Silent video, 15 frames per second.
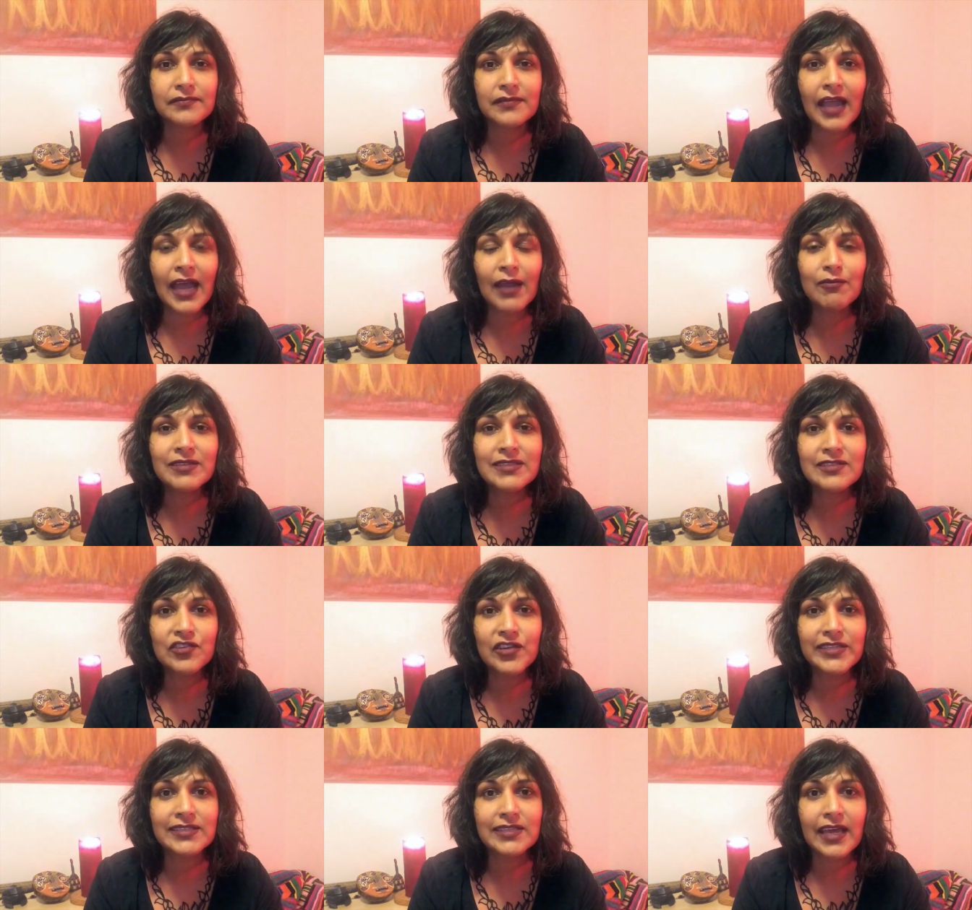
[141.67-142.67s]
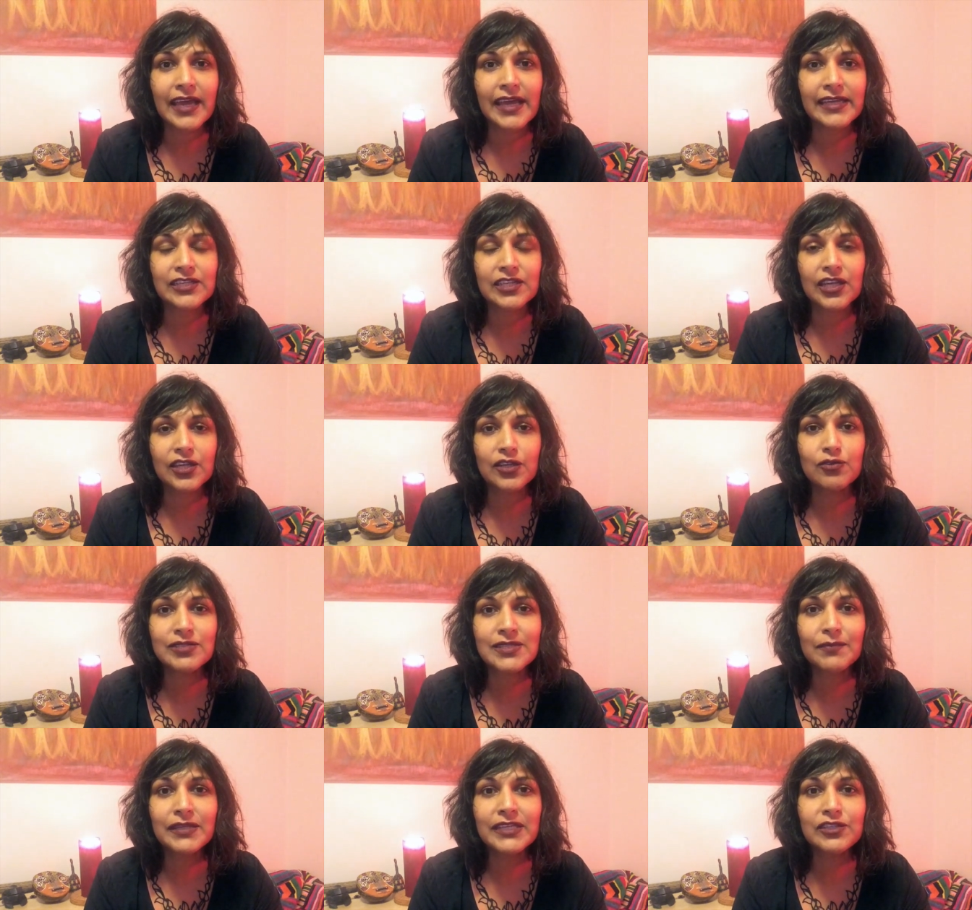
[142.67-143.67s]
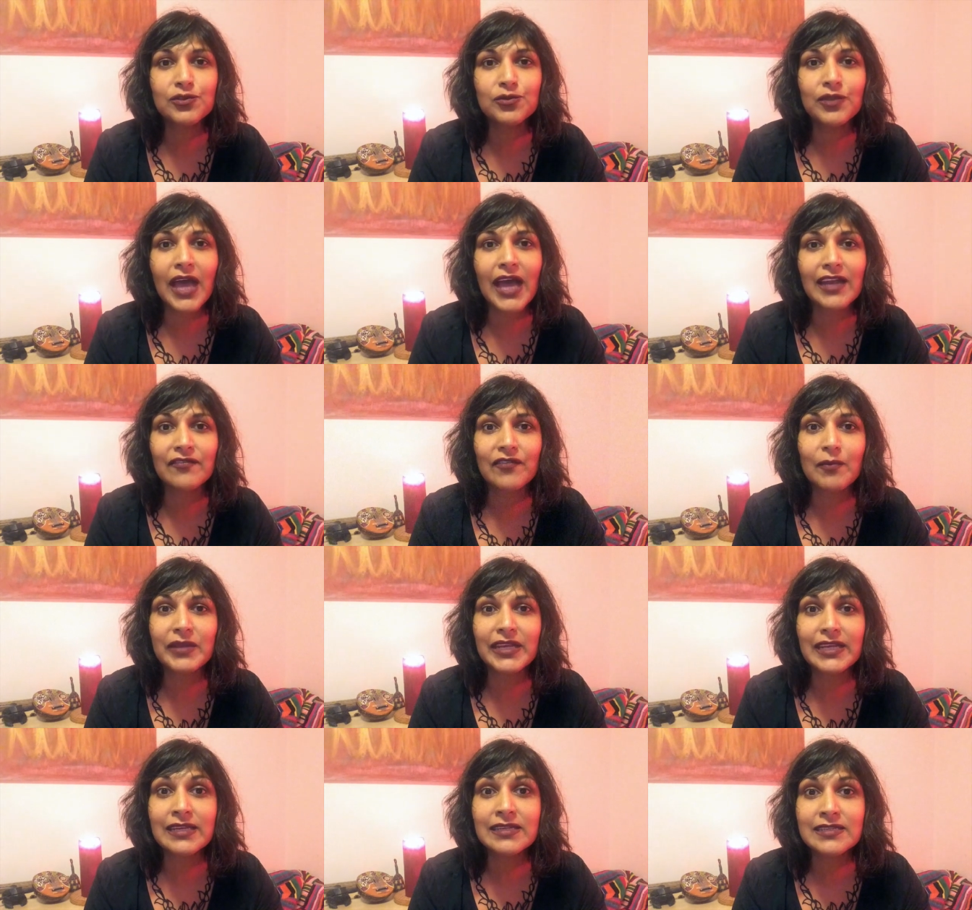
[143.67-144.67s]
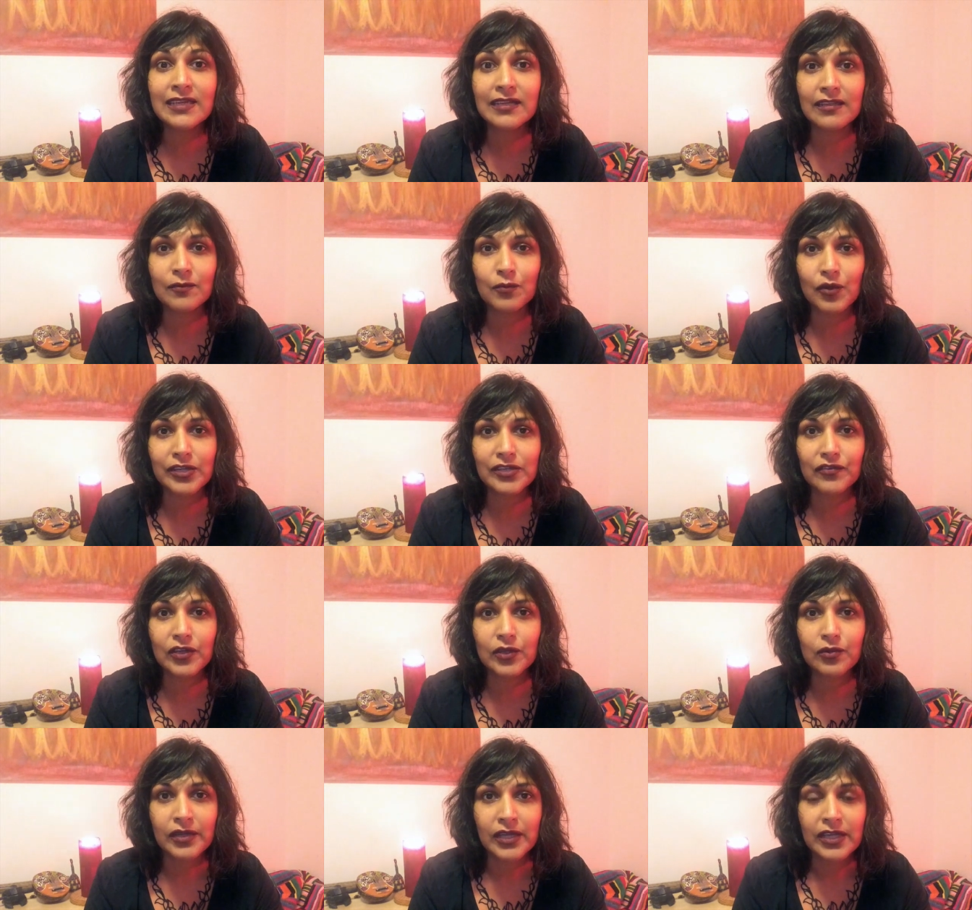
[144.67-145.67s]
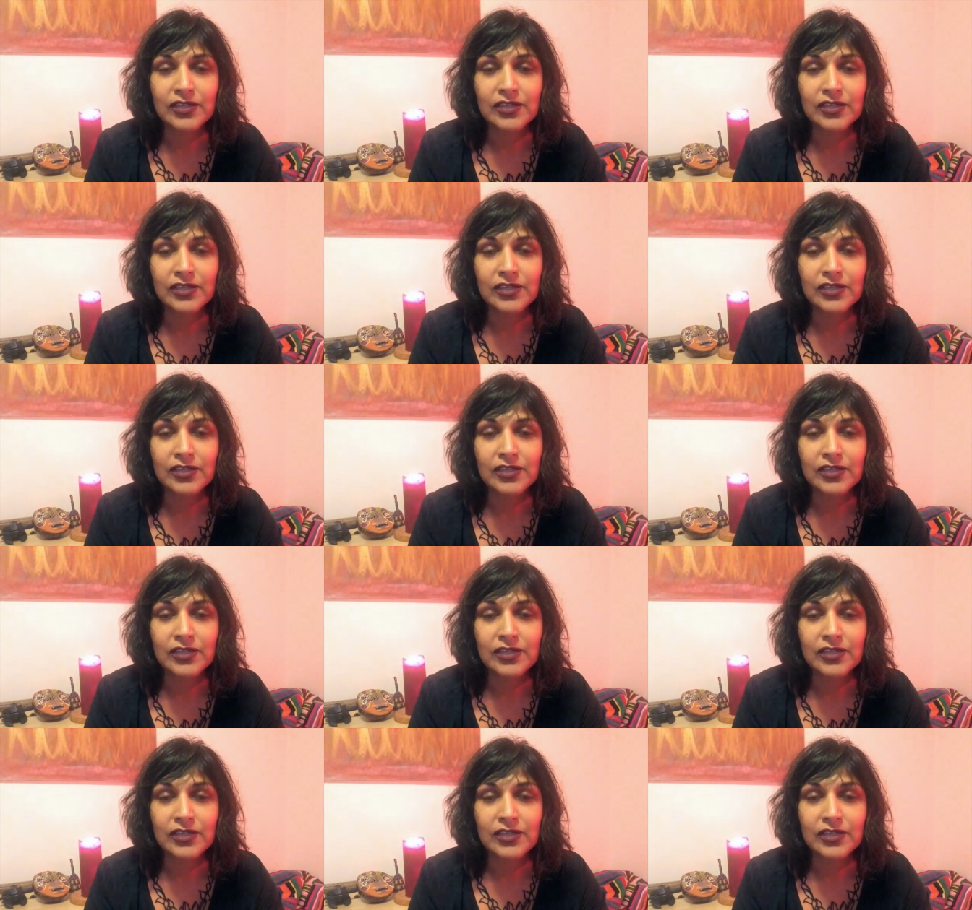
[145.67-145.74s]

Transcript: I would suggest that you simply do that from an internal point of view.